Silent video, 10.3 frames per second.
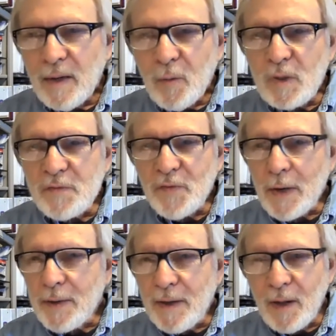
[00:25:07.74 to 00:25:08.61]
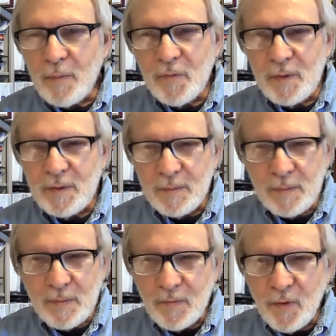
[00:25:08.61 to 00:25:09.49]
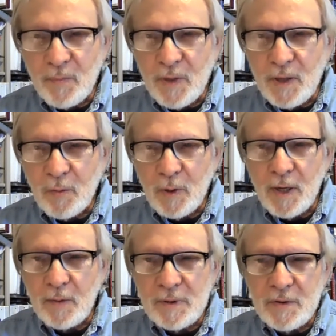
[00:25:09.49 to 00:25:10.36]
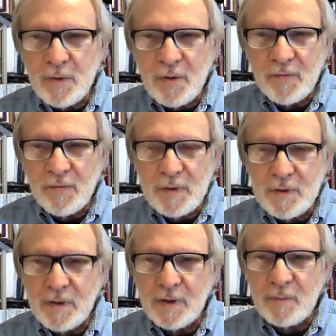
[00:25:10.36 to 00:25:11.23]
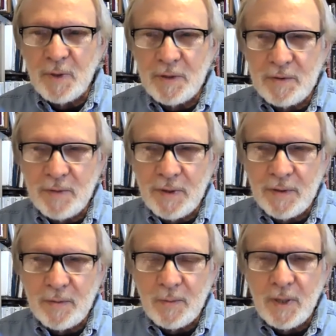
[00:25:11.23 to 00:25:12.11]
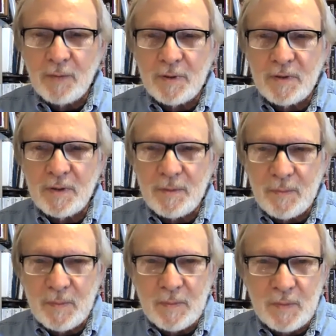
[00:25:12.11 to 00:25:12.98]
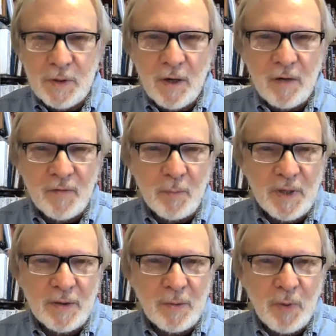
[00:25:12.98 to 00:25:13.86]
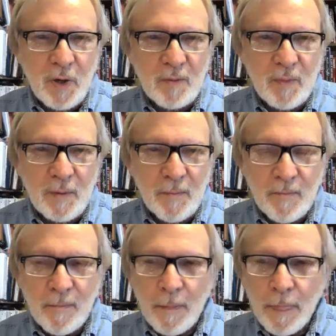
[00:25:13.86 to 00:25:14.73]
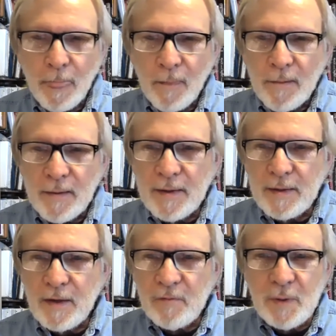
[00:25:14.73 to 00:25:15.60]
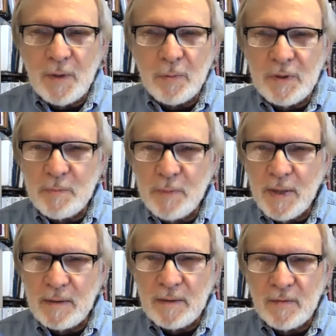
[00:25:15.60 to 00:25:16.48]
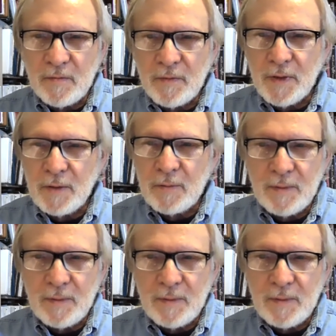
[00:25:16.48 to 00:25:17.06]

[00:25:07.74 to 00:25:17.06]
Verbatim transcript: was very helpful for me when I was a university administrator, when I was a chair of a big department. it gave me a perspective that